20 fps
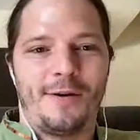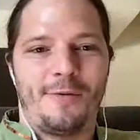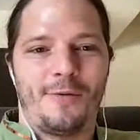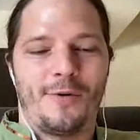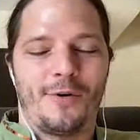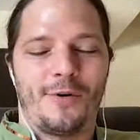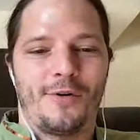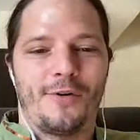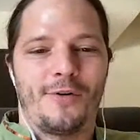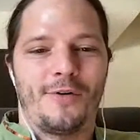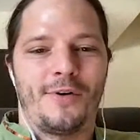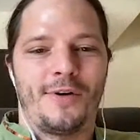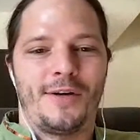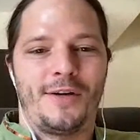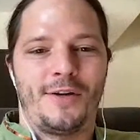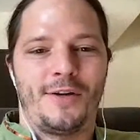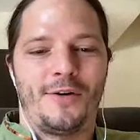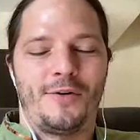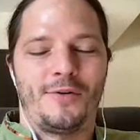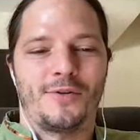where
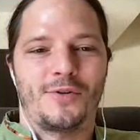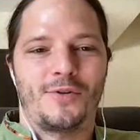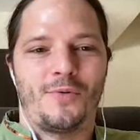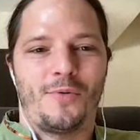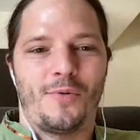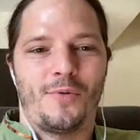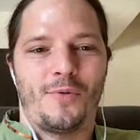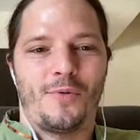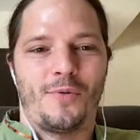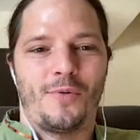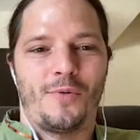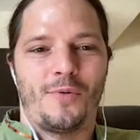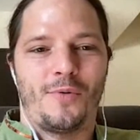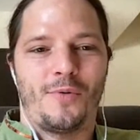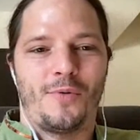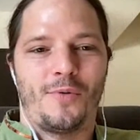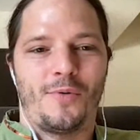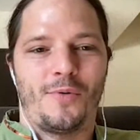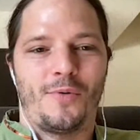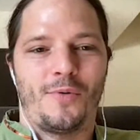you know it's quite
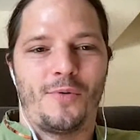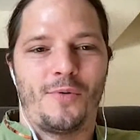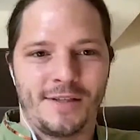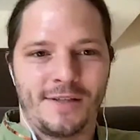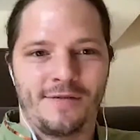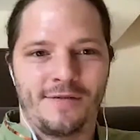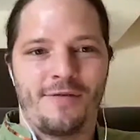obvious these